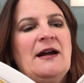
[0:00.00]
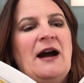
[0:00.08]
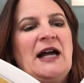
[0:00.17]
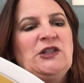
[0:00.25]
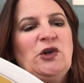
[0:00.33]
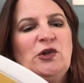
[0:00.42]

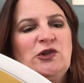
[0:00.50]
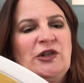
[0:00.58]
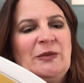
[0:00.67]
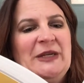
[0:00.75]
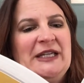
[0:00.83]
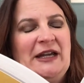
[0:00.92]
"I told you to
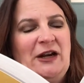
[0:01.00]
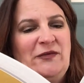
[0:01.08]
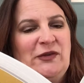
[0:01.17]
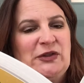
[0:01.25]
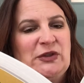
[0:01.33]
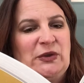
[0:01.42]
be
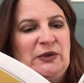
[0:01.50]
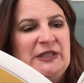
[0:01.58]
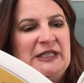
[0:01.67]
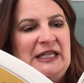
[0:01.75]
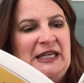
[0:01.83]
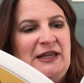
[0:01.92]
careful,"
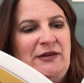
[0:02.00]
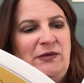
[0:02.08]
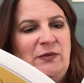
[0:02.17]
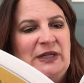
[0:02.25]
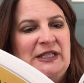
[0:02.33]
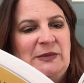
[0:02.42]
scolded Keith
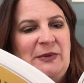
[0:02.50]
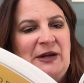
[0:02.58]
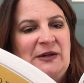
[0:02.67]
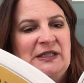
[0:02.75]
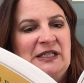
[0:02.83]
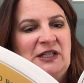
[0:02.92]
when his
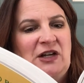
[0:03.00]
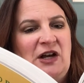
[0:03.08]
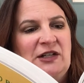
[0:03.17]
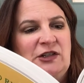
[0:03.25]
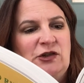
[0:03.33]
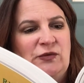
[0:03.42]
parents had
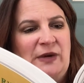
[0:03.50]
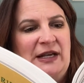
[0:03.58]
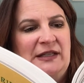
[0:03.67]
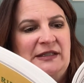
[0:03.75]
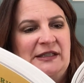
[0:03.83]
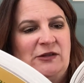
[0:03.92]
gone to
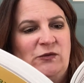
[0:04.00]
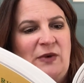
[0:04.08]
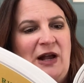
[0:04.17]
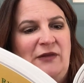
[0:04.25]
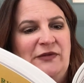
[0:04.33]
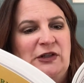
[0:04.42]
dress and
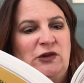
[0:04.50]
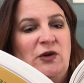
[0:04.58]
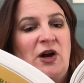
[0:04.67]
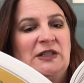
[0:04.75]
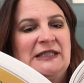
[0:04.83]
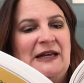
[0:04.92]
Ralph had
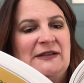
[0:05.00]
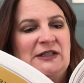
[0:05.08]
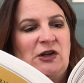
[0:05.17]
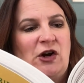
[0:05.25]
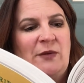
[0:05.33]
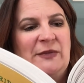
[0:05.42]
crawled down his
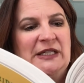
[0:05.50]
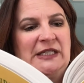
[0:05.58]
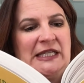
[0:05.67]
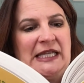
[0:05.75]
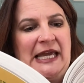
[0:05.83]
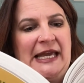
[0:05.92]
arm into
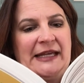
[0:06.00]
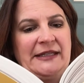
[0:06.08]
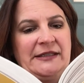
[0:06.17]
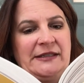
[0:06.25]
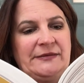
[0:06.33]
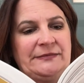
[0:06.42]
the hand.